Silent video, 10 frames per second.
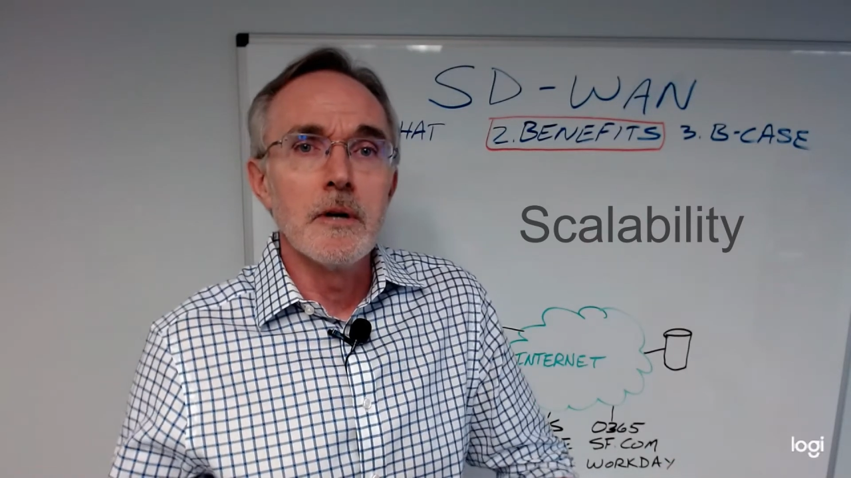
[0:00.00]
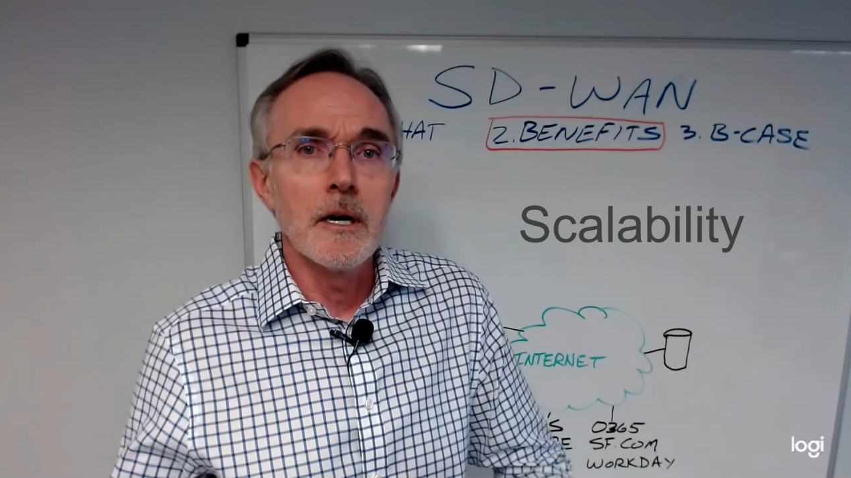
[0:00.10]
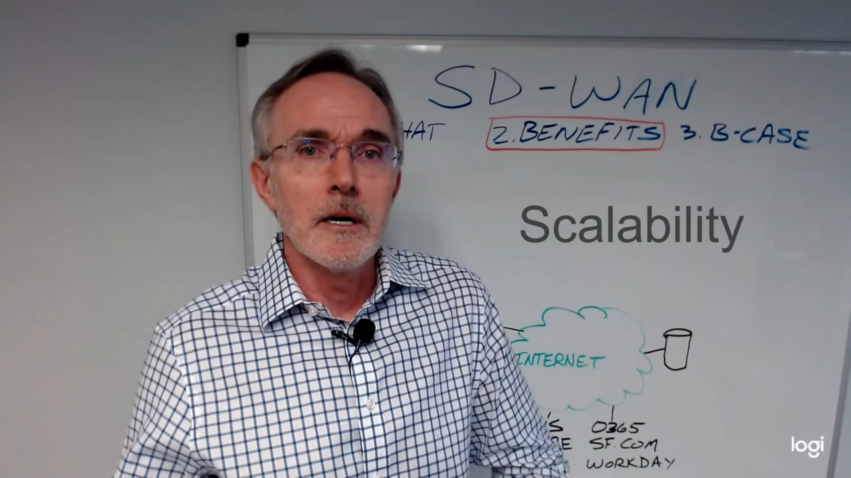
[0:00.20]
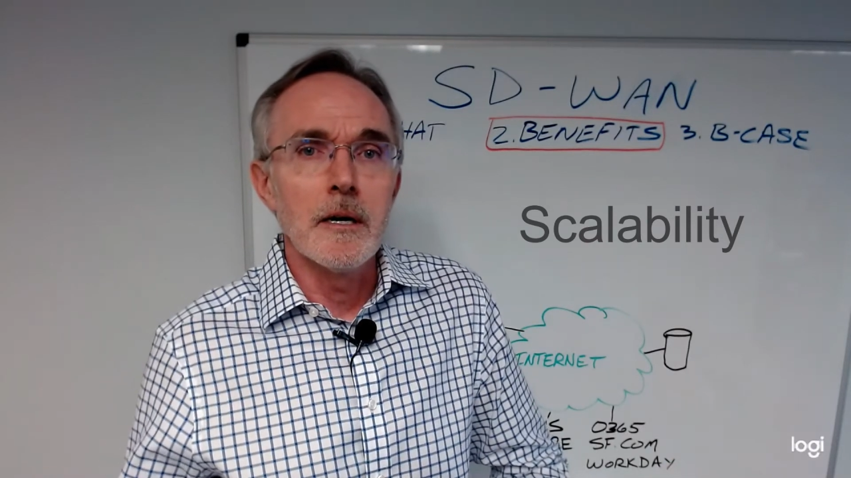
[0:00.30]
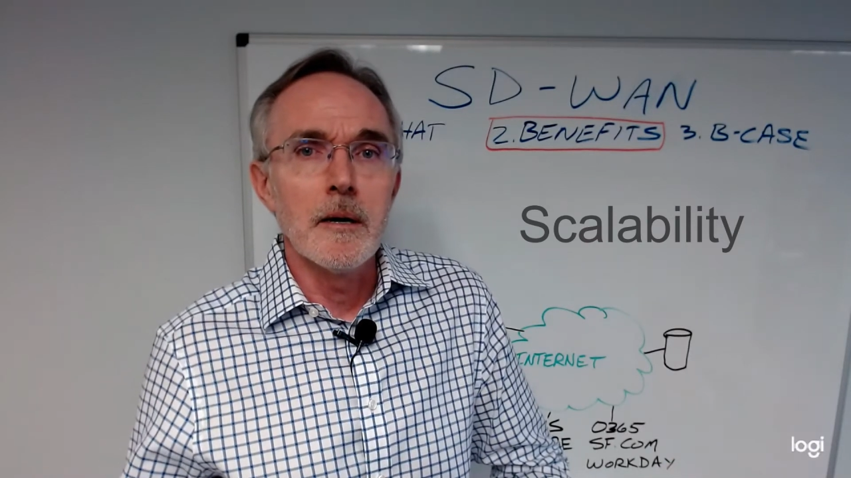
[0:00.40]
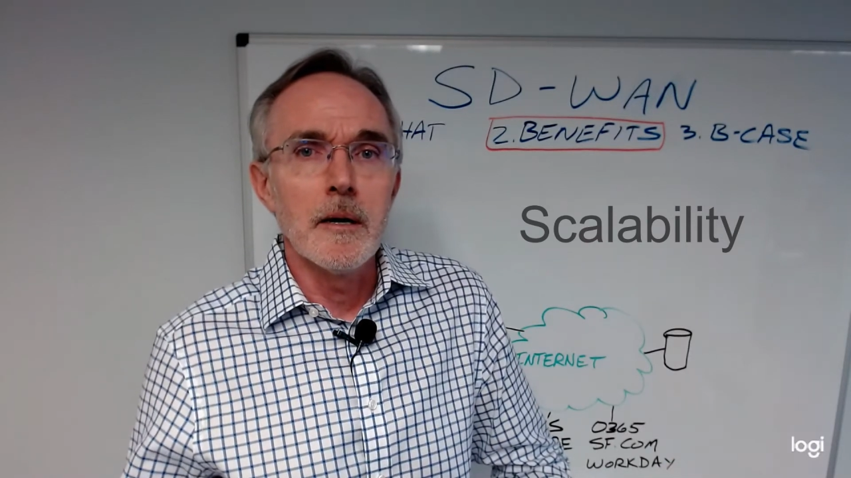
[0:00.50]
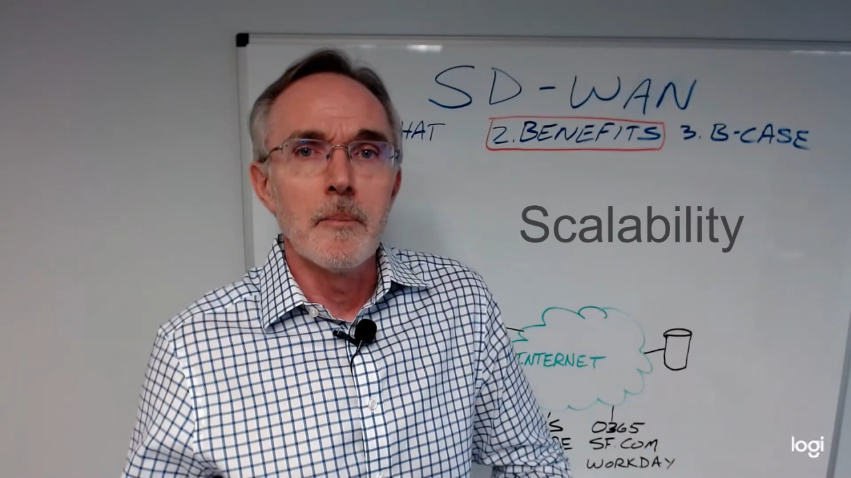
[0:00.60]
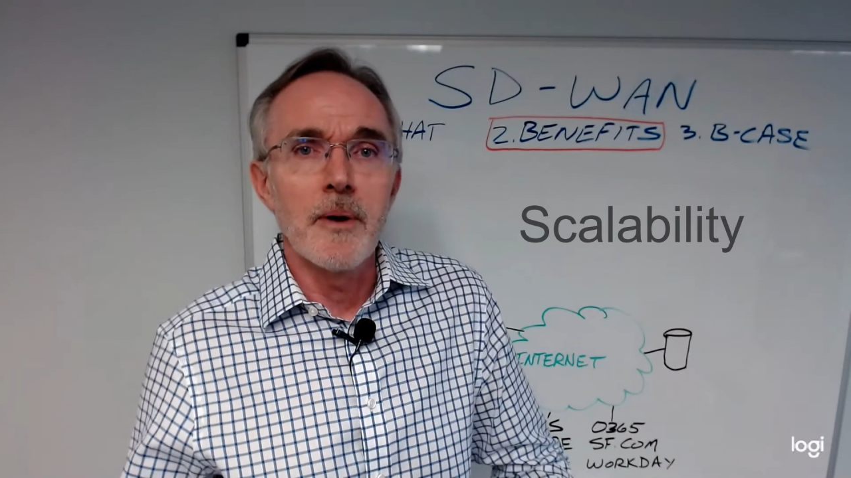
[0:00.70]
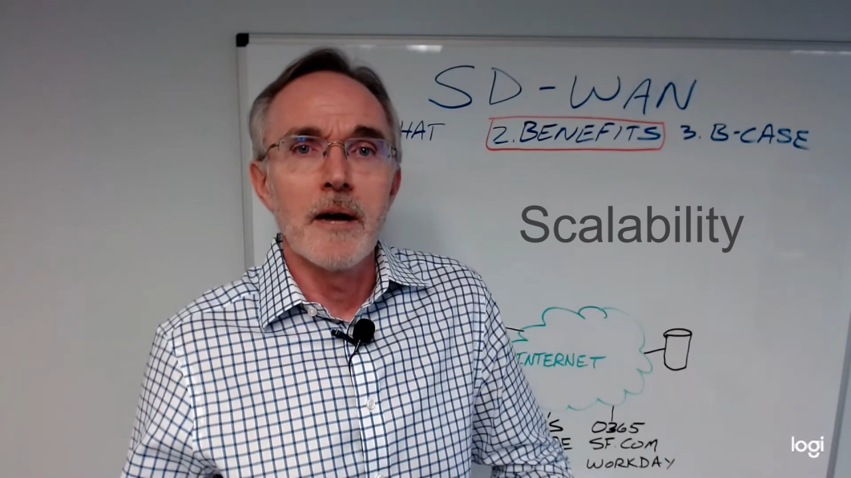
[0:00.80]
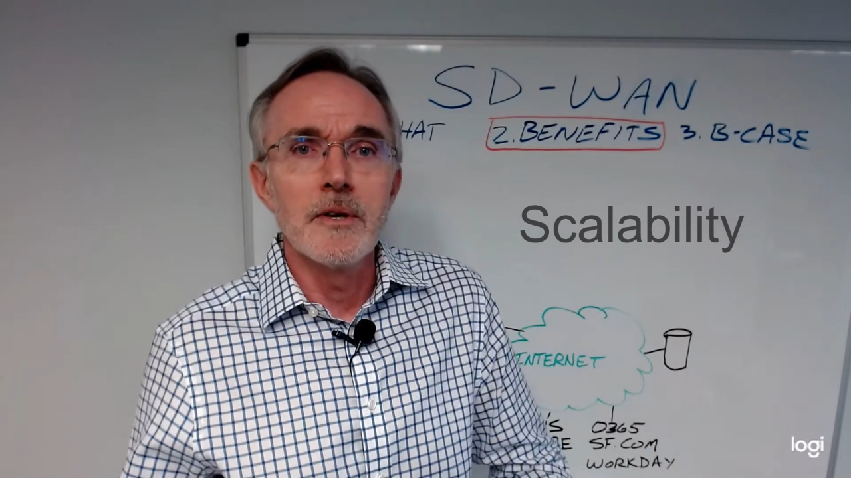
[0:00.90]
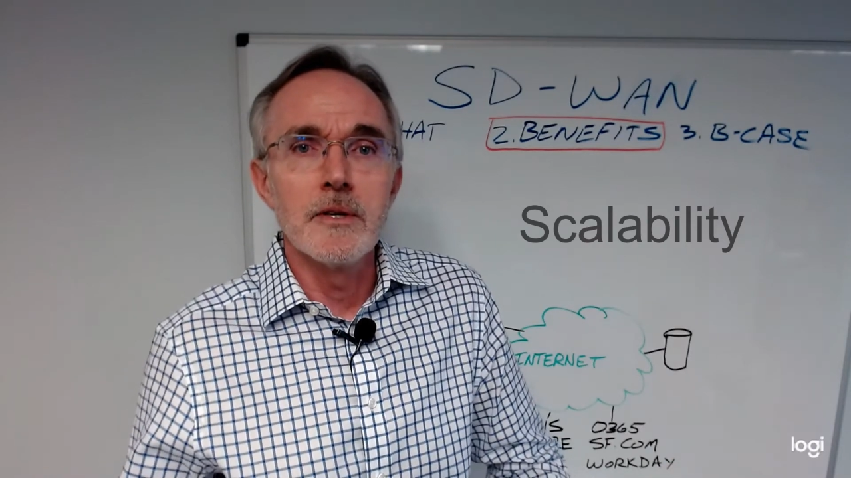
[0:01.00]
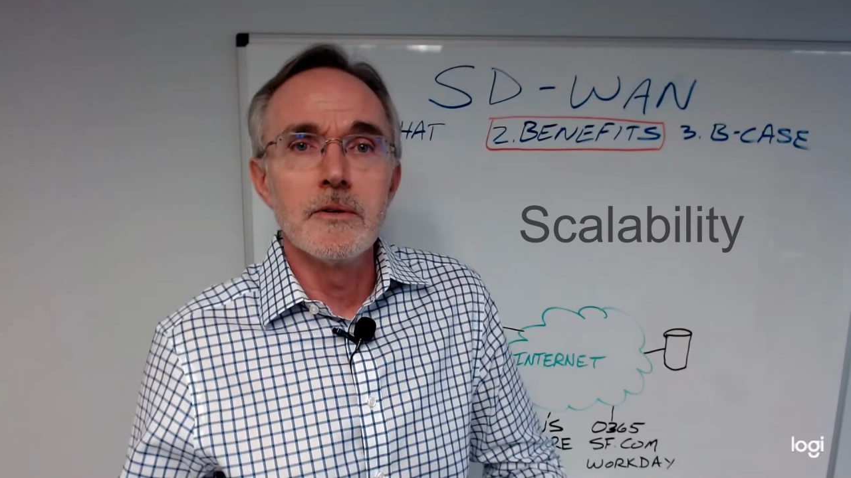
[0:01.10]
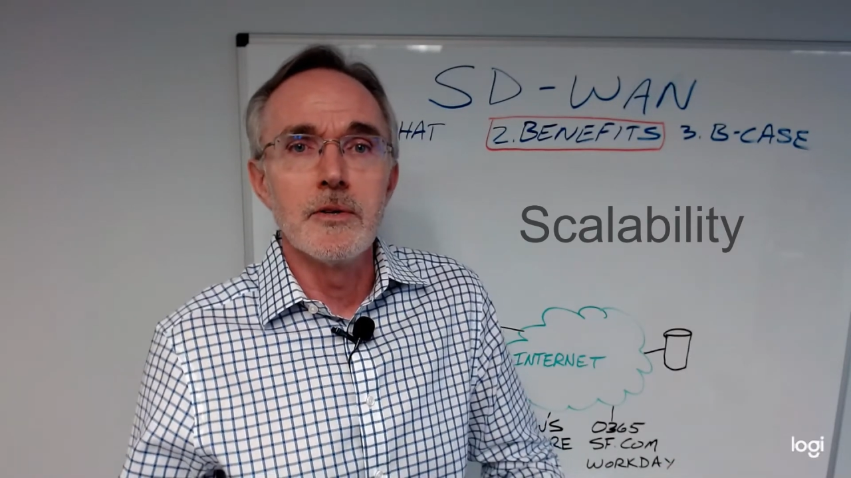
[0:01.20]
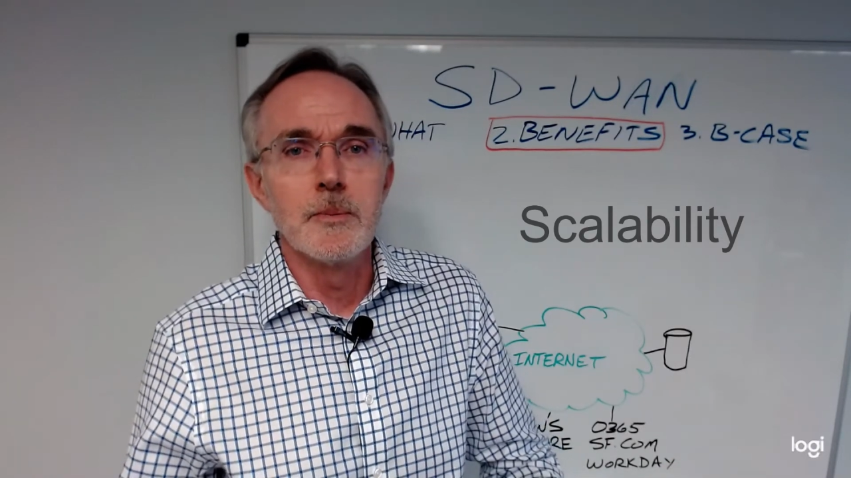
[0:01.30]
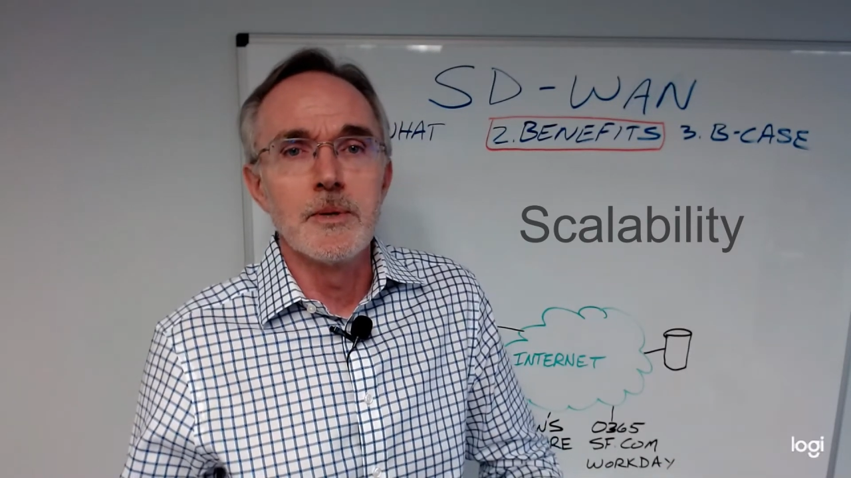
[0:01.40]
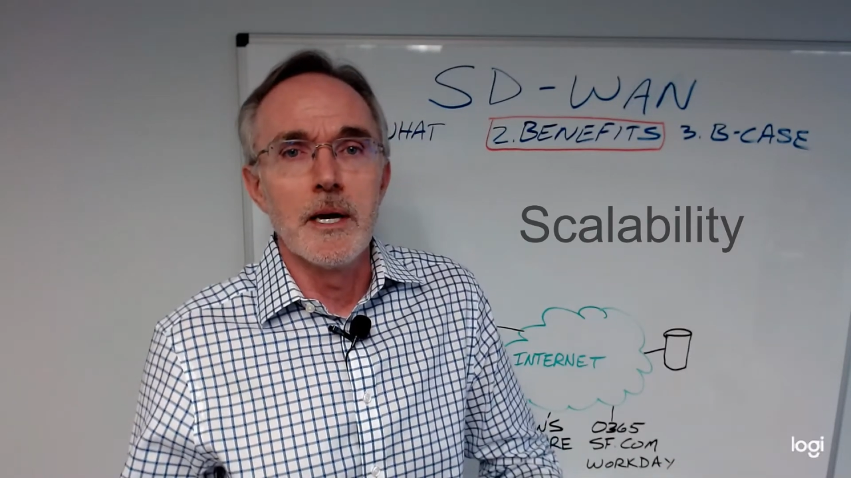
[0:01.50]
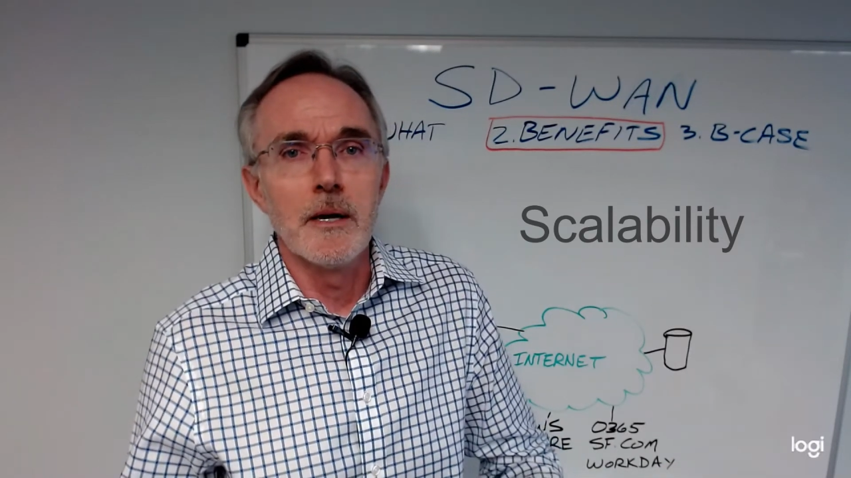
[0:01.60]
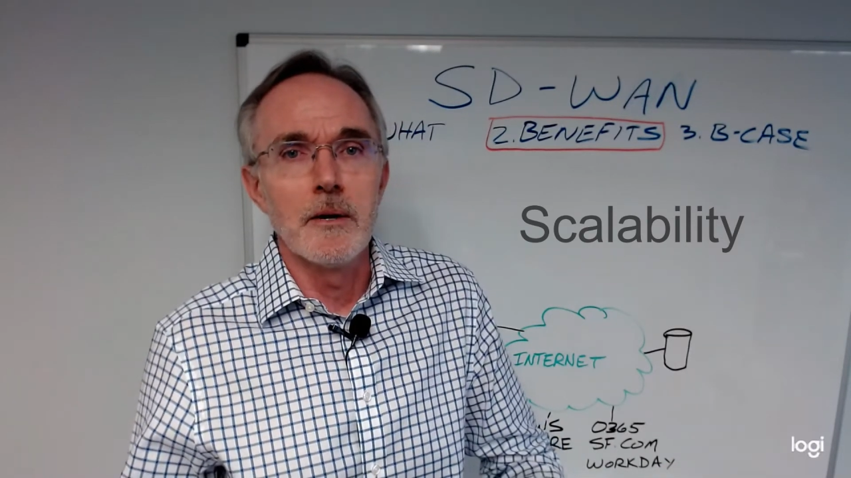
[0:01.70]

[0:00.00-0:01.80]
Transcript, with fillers: a private YouTube channel